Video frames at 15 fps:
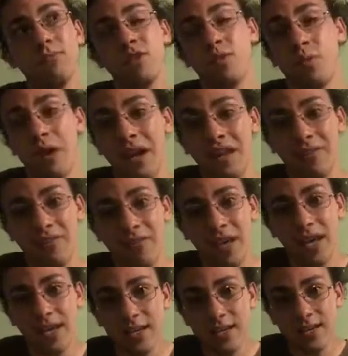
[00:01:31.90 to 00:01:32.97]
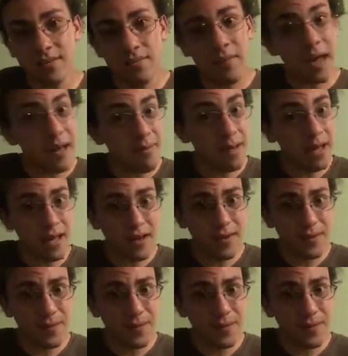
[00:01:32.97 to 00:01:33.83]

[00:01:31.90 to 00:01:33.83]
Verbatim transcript: 20 feet, maybe?